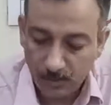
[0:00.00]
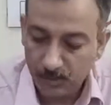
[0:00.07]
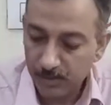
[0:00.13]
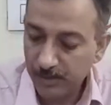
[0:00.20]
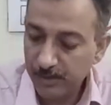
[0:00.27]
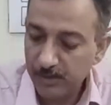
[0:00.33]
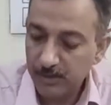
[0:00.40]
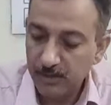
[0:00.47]

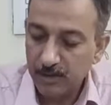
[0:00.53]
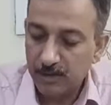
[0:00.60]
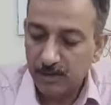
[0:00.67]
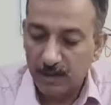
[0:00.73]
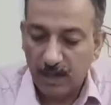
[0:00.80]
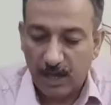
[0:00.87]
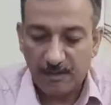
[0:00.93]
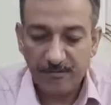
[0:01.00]
Okay.
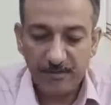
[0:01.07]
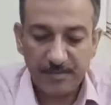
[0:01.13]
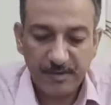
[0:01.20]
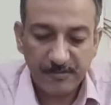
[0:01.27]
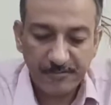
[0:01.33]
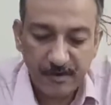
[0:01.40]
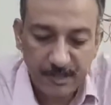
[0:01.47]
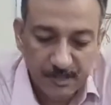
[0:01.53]
I will
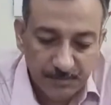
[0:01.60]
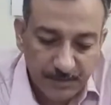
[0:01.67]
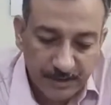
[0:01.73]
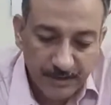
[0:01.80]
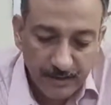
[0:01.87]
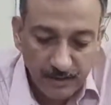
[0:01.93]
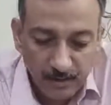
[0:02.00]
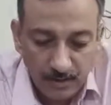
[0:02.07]
briefly
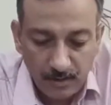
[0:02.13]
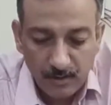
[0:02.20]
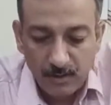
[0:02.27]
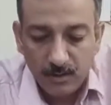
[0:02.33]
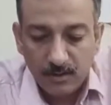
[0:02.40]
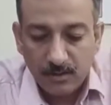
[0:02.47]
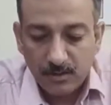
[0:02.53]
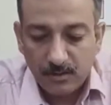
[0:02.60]
explain
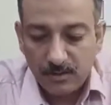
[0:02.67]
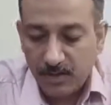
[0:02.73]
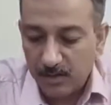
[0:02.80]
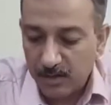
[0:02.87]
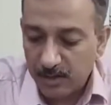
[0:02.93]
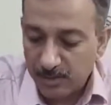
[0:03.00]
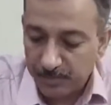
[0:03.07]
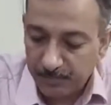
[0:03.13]

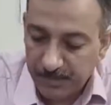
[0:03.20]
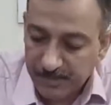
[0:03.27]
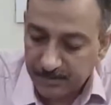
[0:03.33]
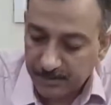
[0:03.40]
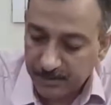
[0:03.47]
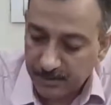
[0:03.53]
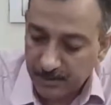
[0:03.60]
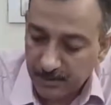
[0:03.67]
the
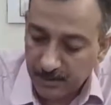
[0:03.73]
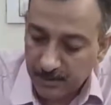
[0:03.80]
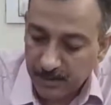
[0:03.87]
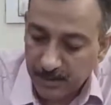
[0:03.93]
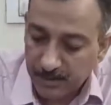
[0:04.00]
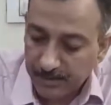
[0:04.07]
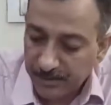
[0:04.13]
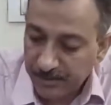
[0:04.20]
basic uh,
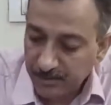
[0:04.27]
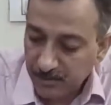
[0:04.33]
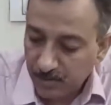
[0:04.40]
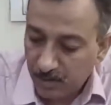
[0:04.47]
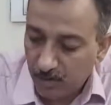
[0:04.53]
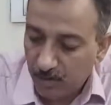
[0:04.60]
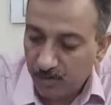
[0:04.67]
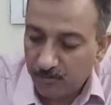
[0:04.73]
content
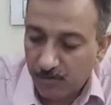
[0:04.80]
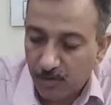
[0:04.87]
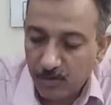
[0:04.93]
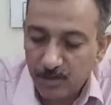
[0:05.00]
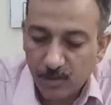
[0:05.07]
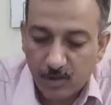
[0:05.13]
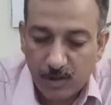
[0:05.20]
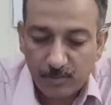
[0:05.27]
of all
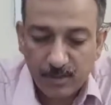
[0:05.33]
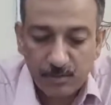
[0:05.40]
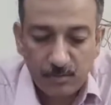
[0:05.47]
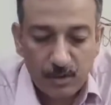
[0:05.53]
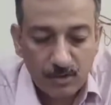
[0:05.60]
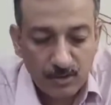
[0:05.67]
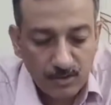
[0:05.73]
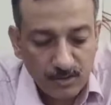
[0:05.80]
the common
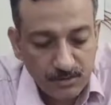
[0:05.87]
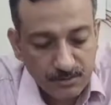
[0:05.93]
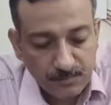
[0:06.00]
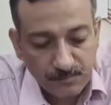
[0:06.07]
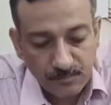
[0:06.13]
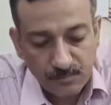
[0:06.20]
modules.